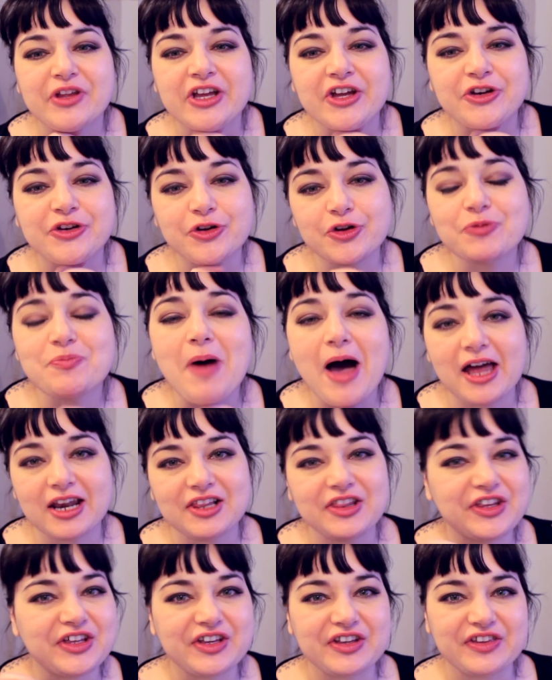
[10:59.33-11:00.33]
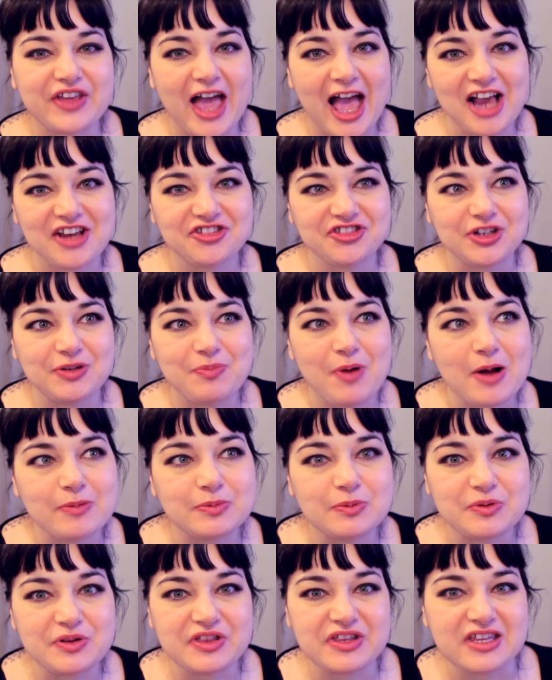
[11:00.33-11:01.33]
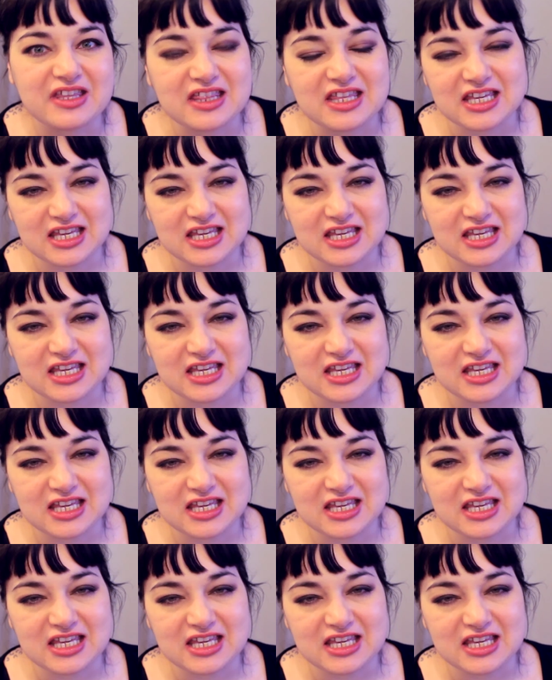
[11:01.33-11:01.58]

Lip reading: Nude modeling is actually probably the